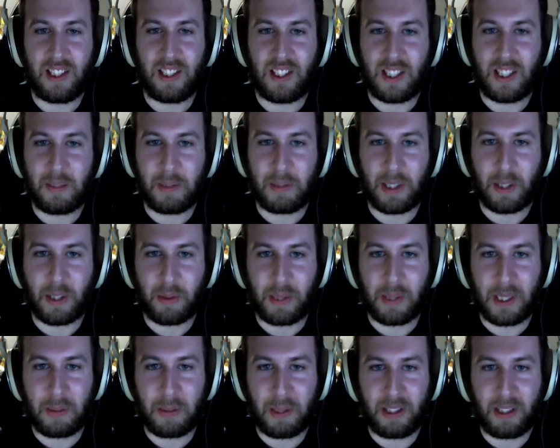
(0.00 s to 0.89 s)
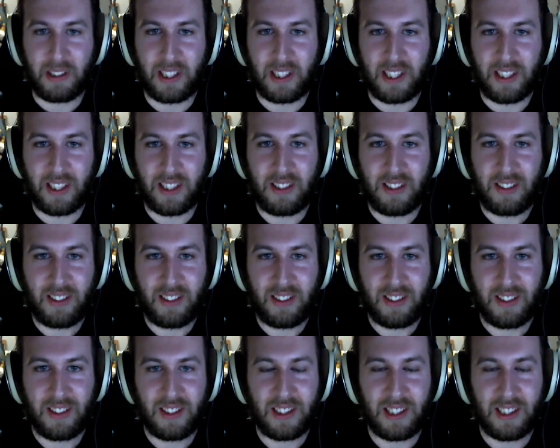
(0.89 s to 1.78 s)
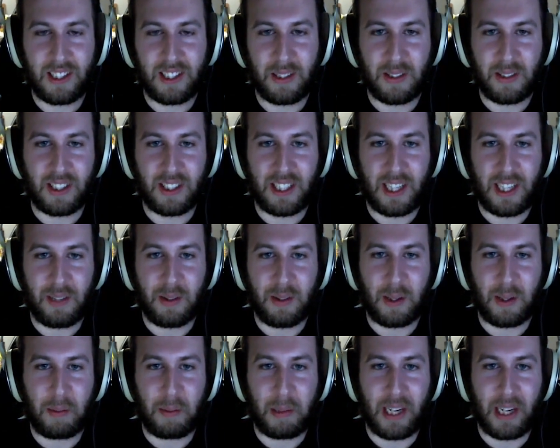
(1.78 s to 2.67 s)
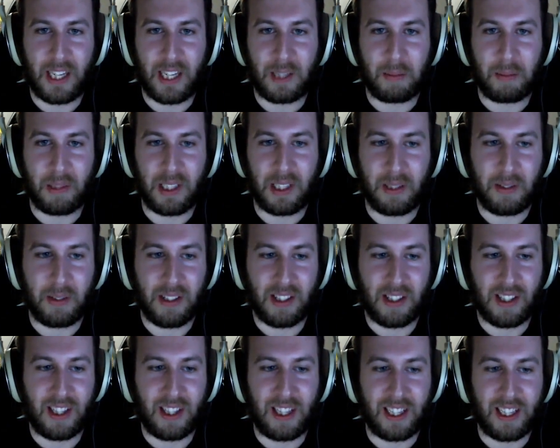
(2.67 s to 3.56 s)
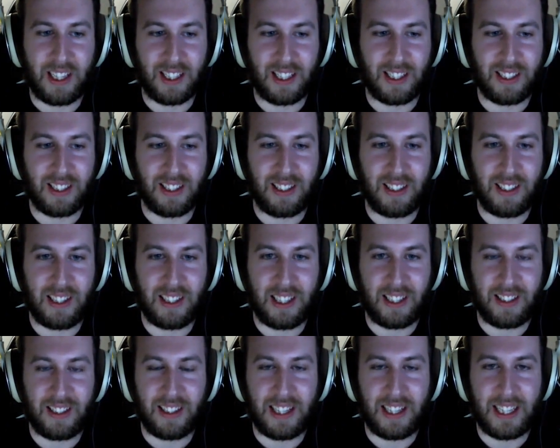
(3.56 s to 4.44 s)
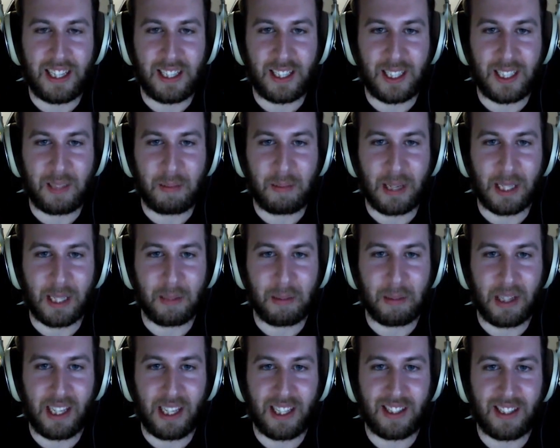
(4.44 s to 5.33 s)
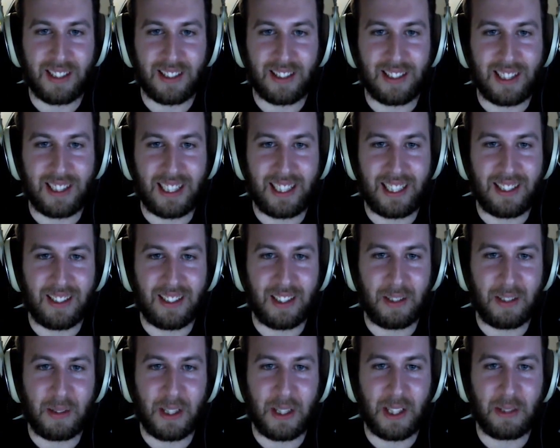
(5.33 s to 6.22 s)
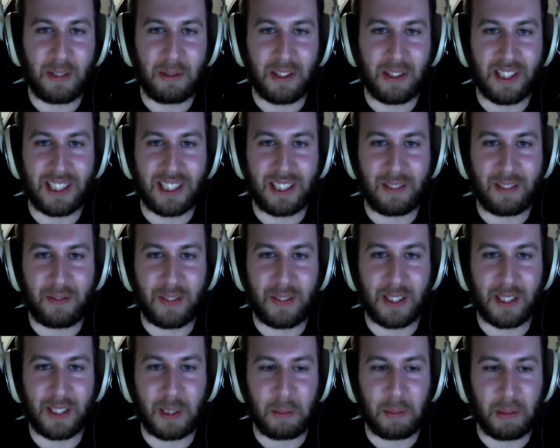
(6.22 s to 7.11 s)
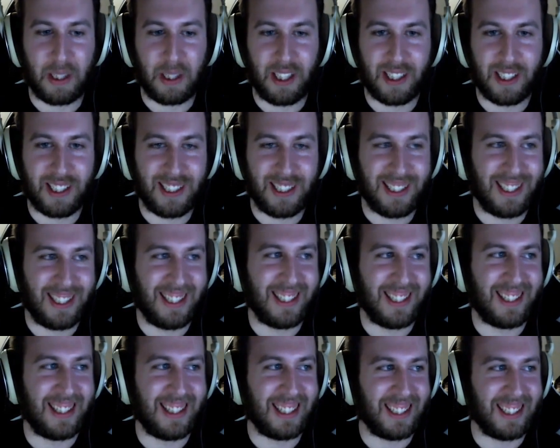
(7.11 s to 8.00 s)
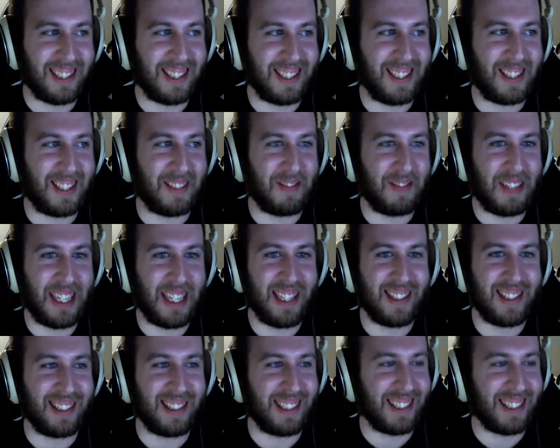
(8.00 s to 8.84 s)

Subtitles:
see my tweet about Neo? There was a day one patch, but it was like 18 megabytes, and all it was like it fixed a bug. I was like, this is amazing.